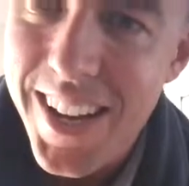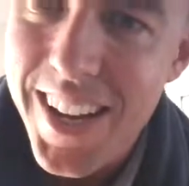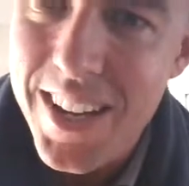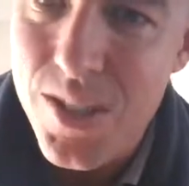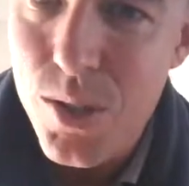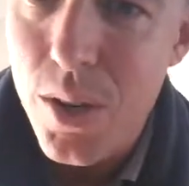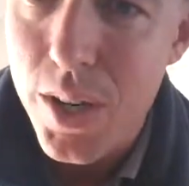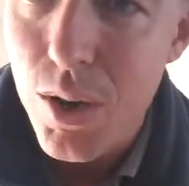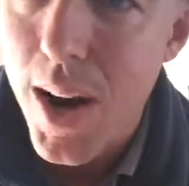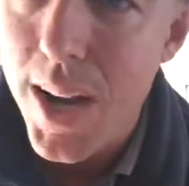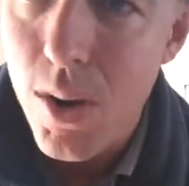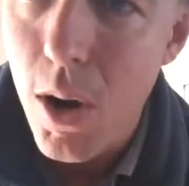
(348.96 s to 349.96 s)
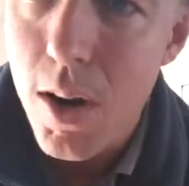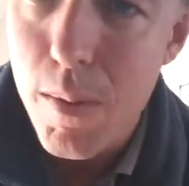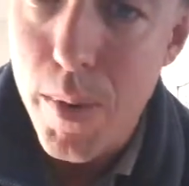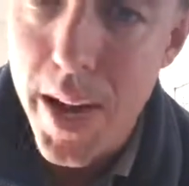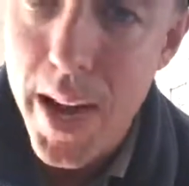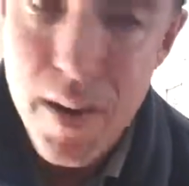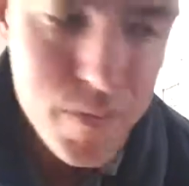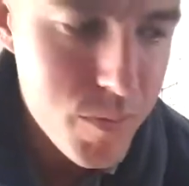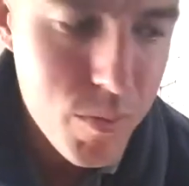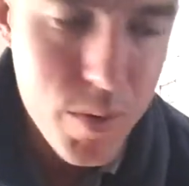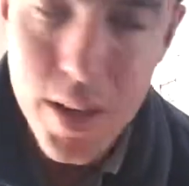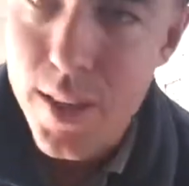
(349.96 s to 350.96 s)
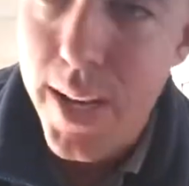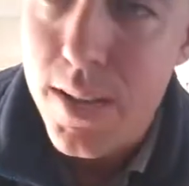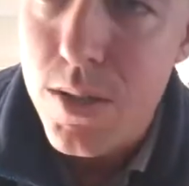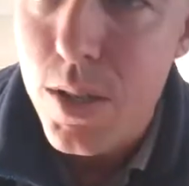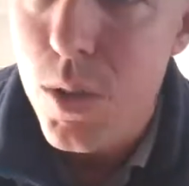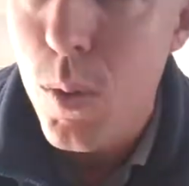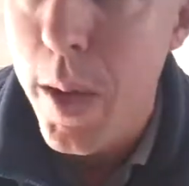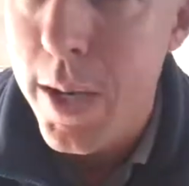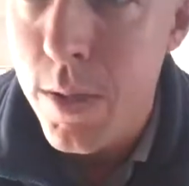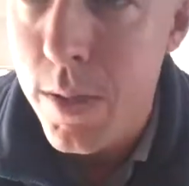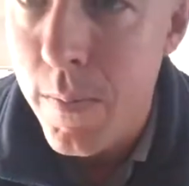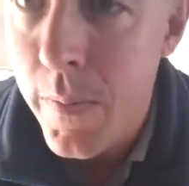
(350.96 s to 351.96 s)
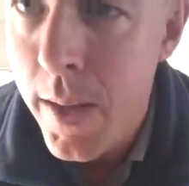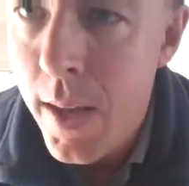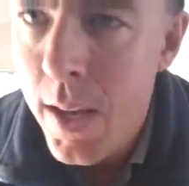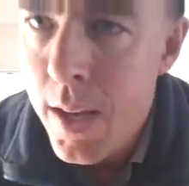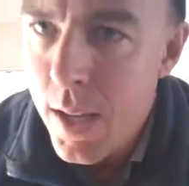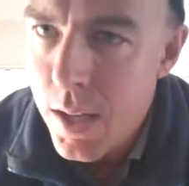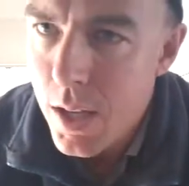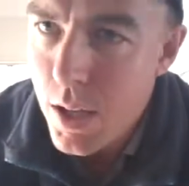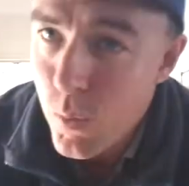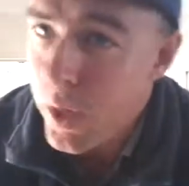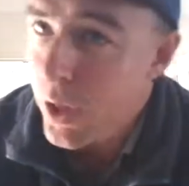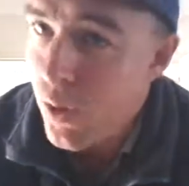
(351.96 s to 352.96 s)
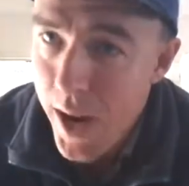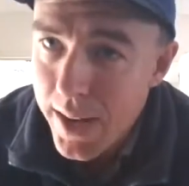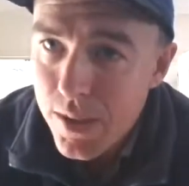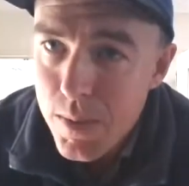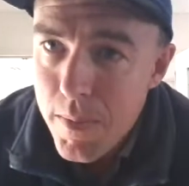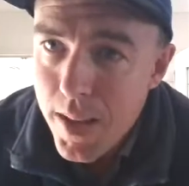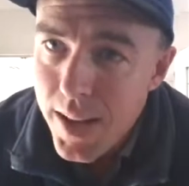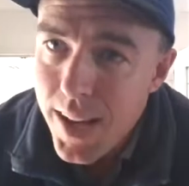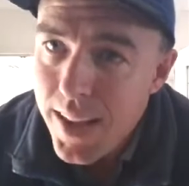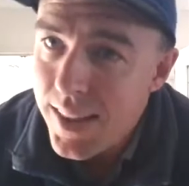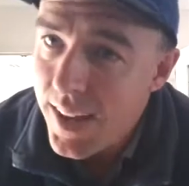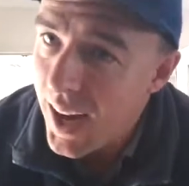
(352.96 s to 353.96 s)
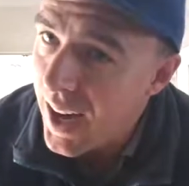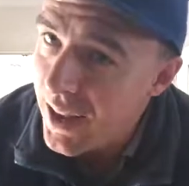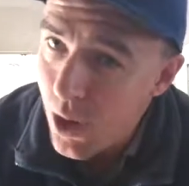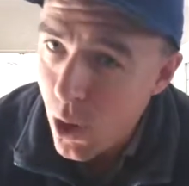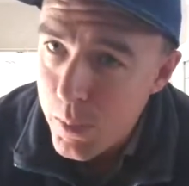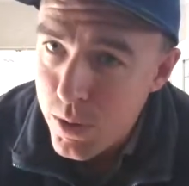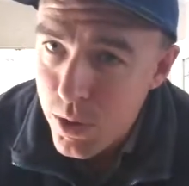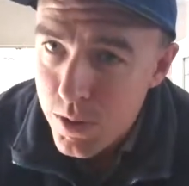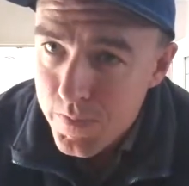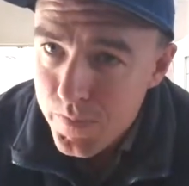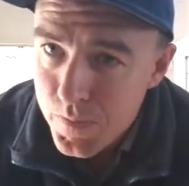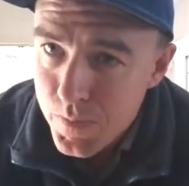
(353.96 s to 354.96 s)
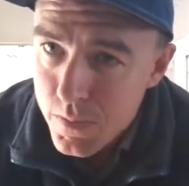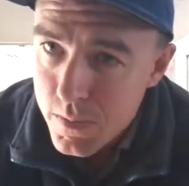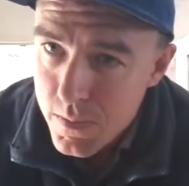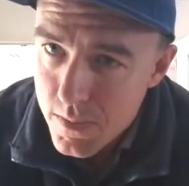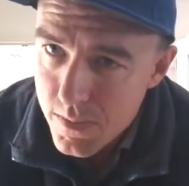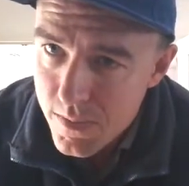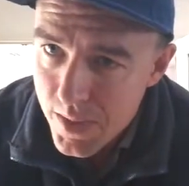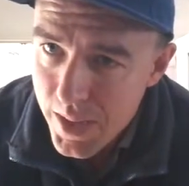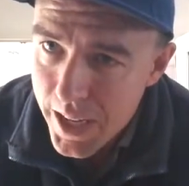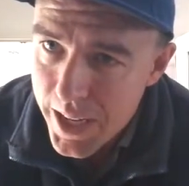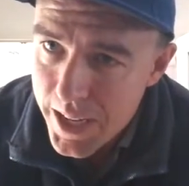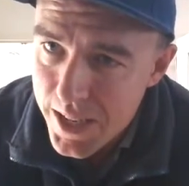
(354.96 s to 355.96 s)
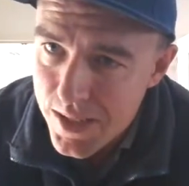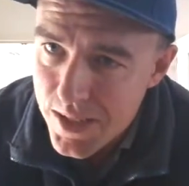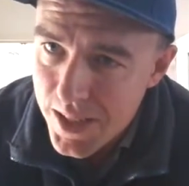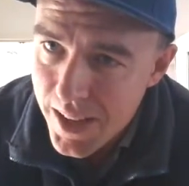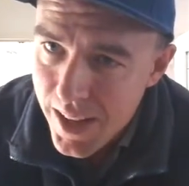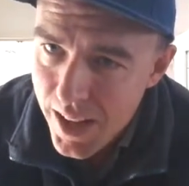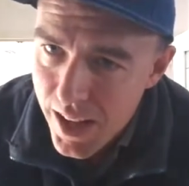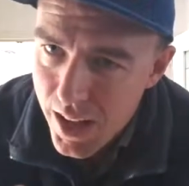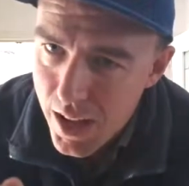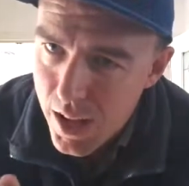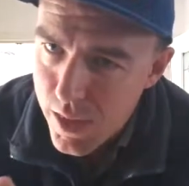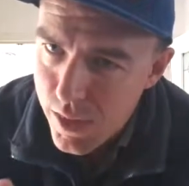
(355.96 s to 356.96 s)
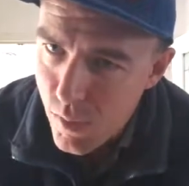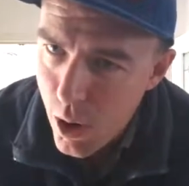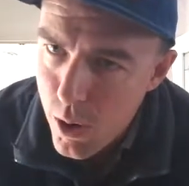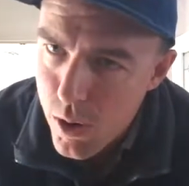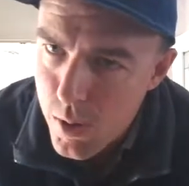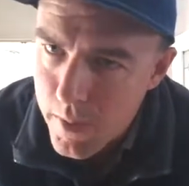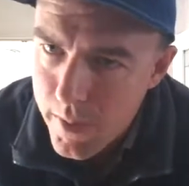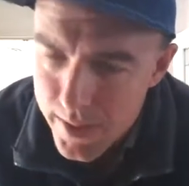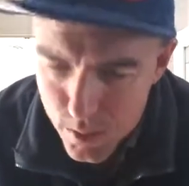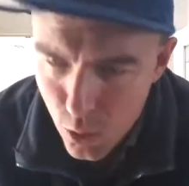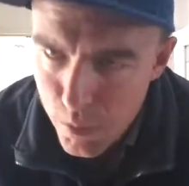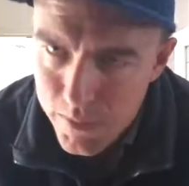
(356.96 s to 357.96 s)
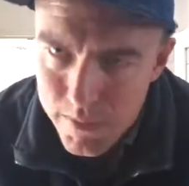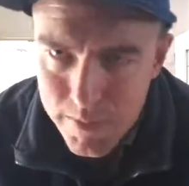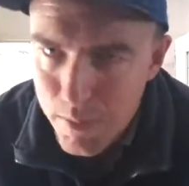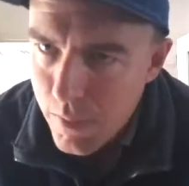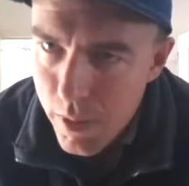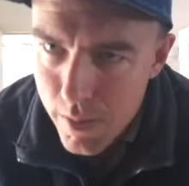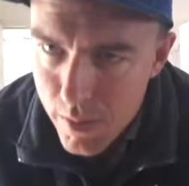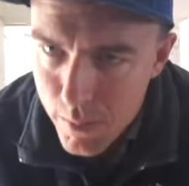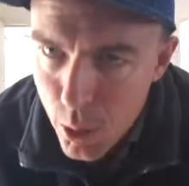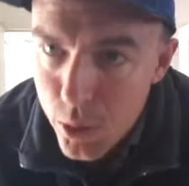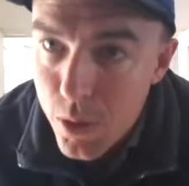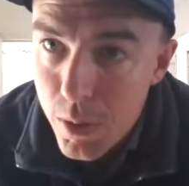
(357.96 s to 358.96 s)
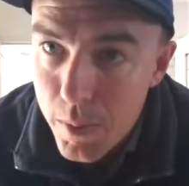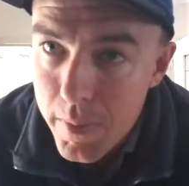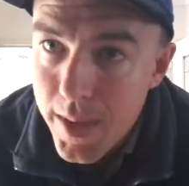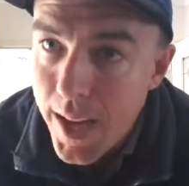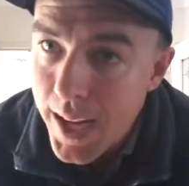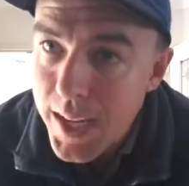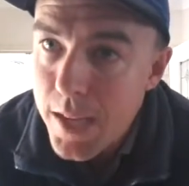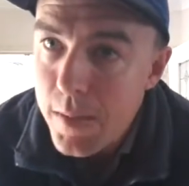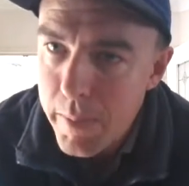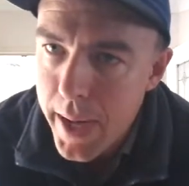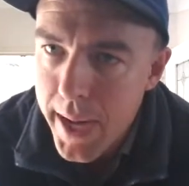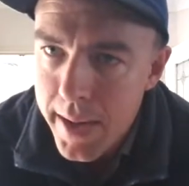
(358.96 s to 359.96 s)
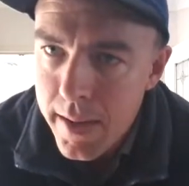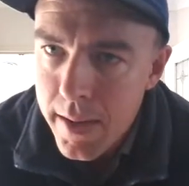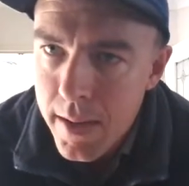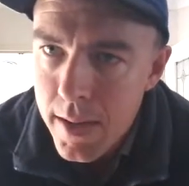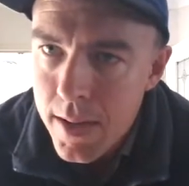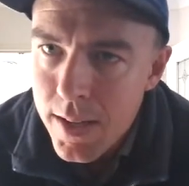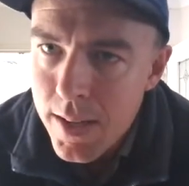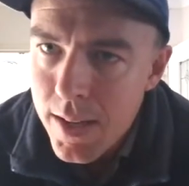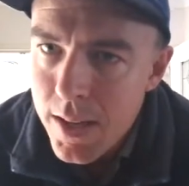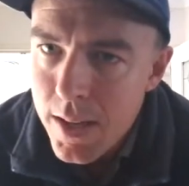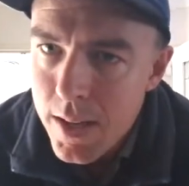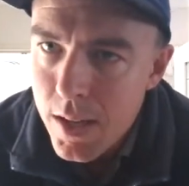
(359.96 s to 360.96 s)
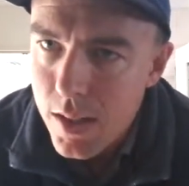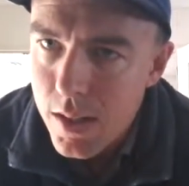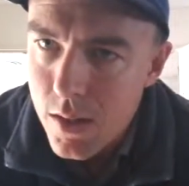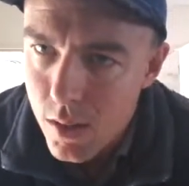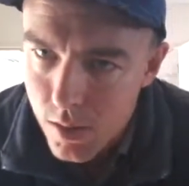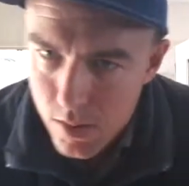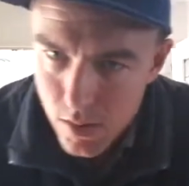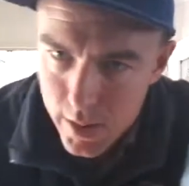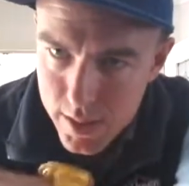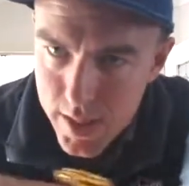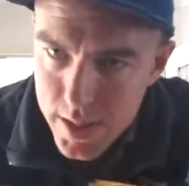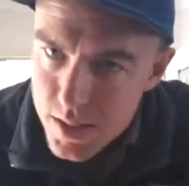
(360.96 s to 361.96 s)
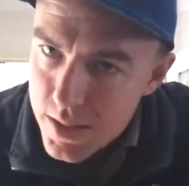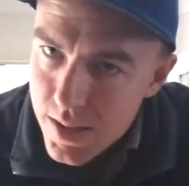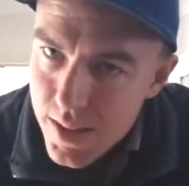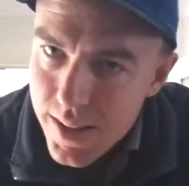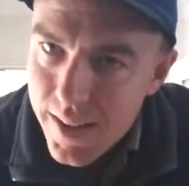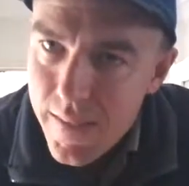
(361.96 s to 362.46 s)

it's not a great item to have in that situation. You can retract them. The other option is throw them or put them under the bed like this,